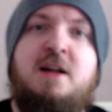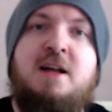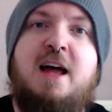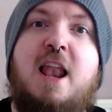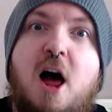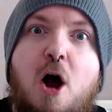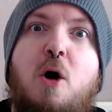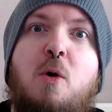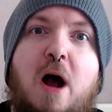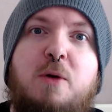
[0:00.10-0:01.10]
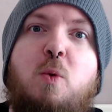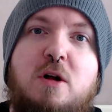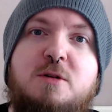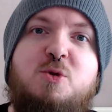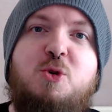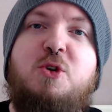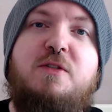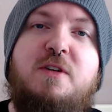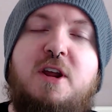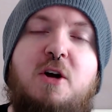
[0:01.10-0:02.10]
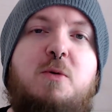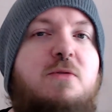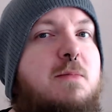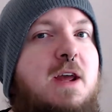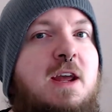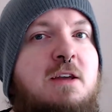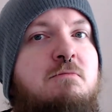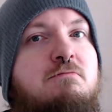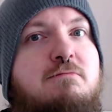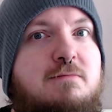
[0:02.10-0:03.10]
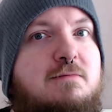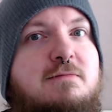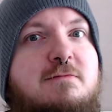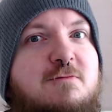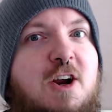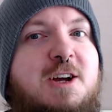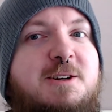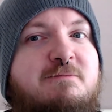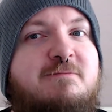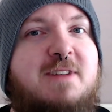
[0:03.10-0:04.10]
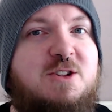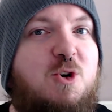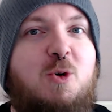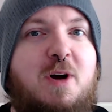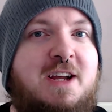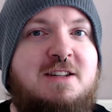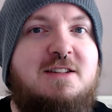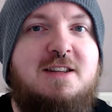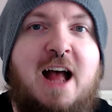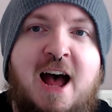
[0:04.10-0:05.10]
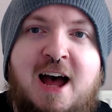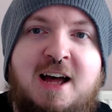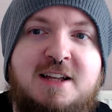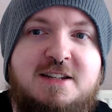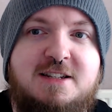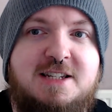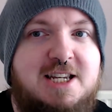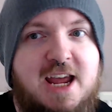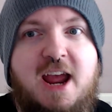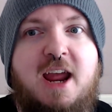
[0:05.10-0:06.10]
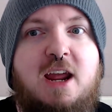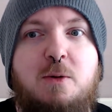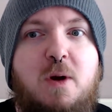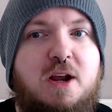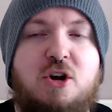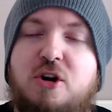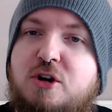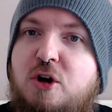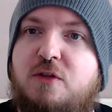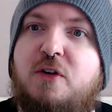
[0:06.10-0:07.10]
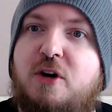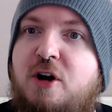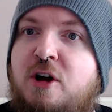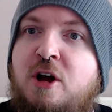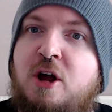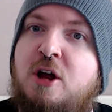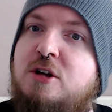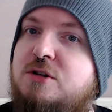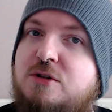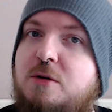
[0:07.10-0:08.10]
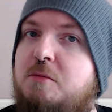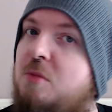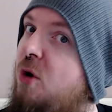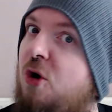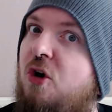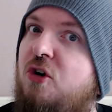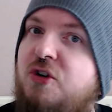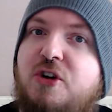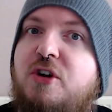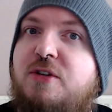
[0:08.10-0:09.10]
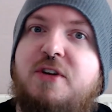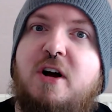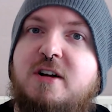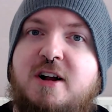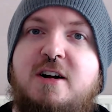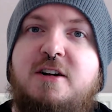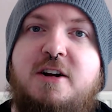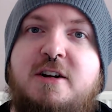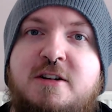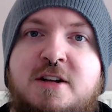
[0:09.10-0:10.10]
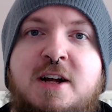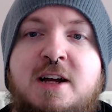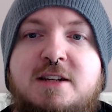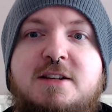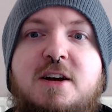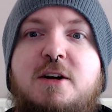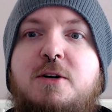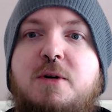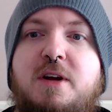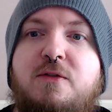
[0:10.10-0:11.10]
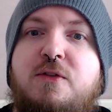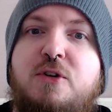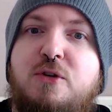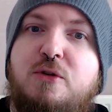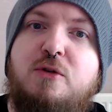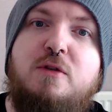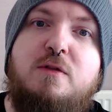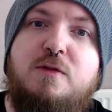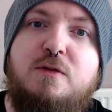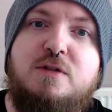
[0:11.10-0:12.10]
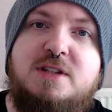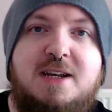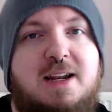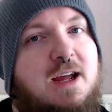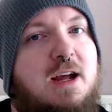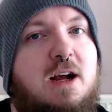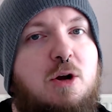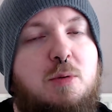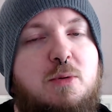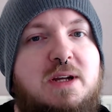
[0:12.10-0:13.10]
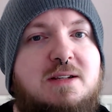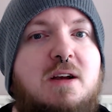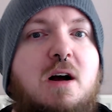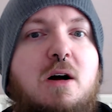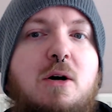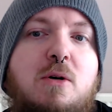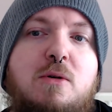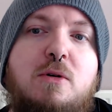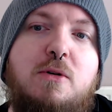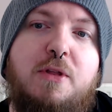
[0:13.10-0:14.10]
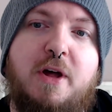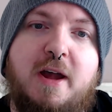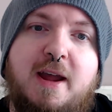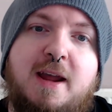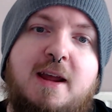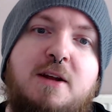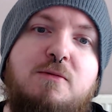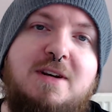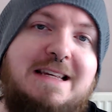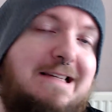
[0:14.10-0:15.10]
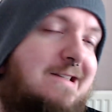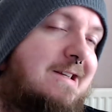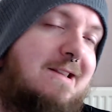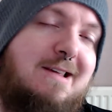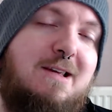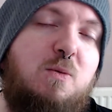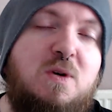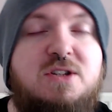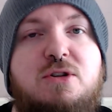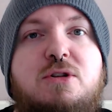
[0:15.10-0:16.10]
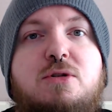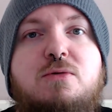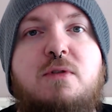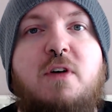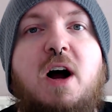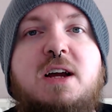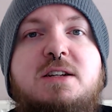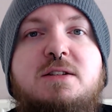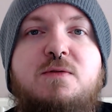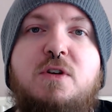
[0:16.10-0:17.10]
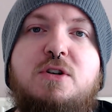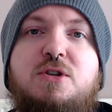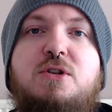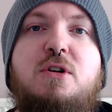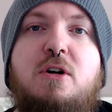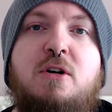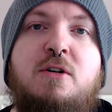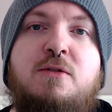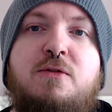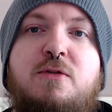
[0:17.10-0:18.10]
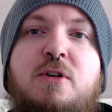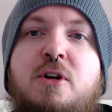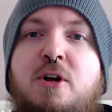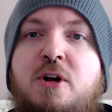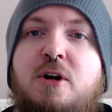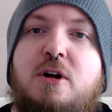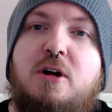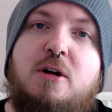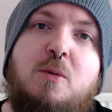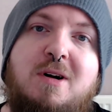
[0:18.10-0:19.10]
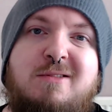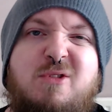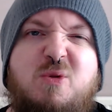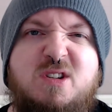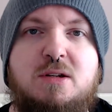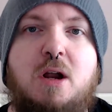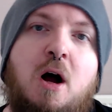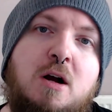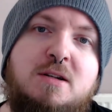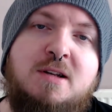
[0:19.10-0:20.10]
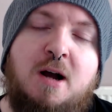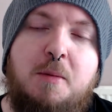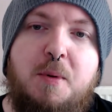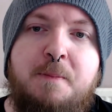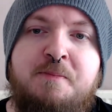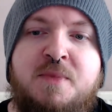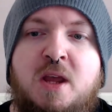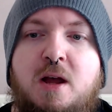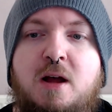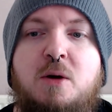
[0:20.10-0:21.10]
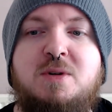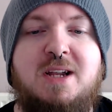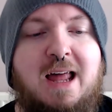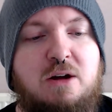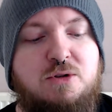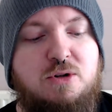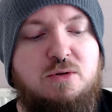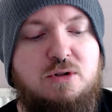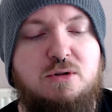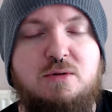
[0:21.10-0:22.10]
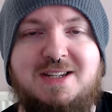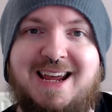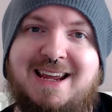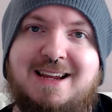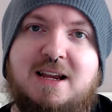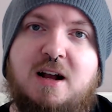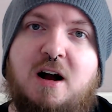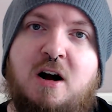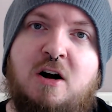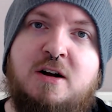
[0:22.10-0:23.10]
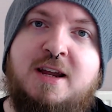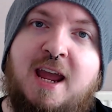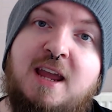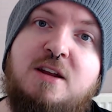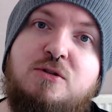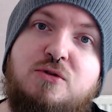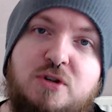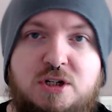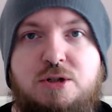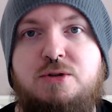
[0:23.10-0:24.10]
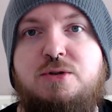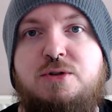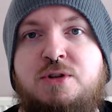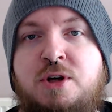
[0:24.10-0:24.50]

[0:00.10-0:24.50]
Hello and welcome to another video with me, Ryan, as always, and today we're going to cover some more Unearthed Arcana. So if you've seen it a couple of weeks ago, they released the Wizard revised version of, the Wizard archetype, which allowed you to take arcane traditions,